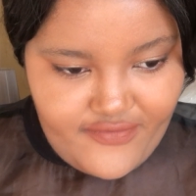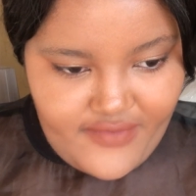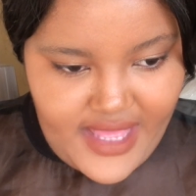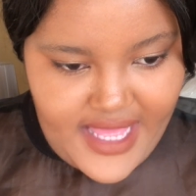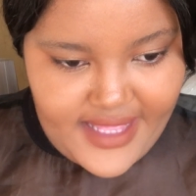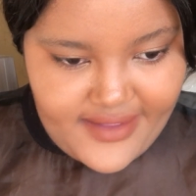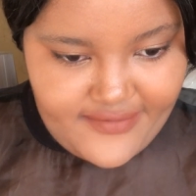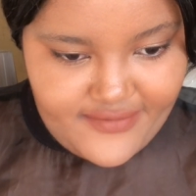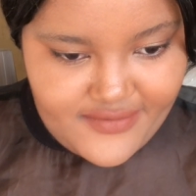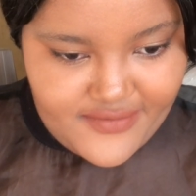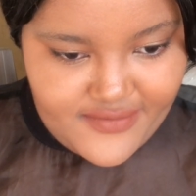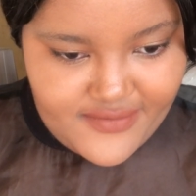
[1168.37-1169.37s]
5.
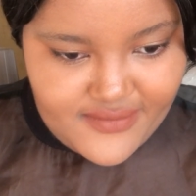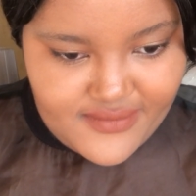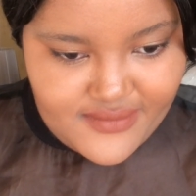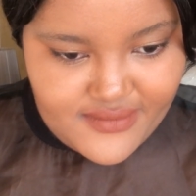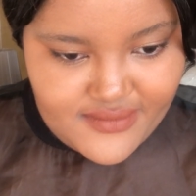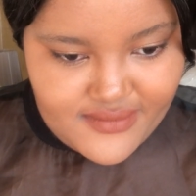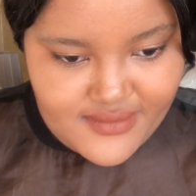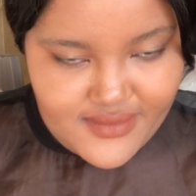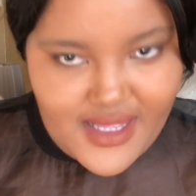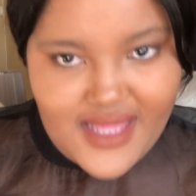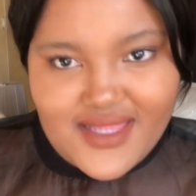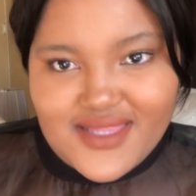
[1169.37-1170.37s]

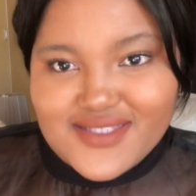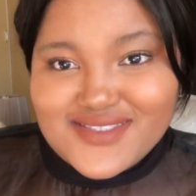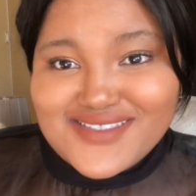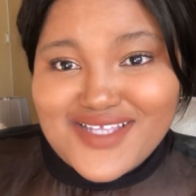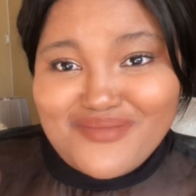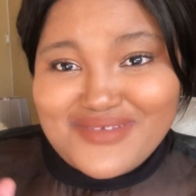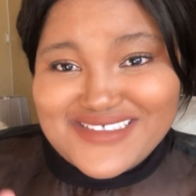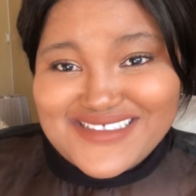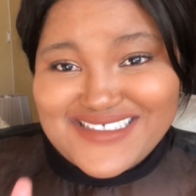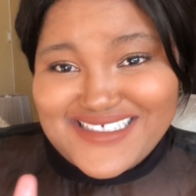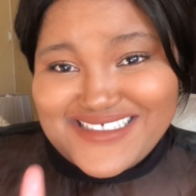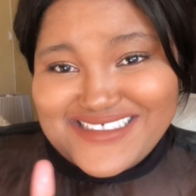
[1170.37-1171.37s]
I think this is number
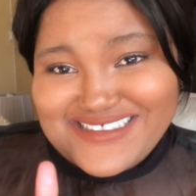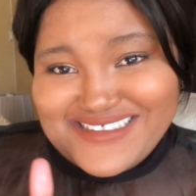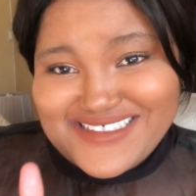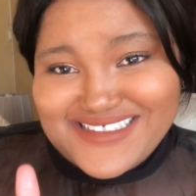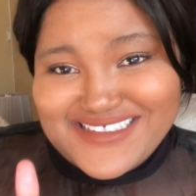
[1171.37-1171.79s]
6.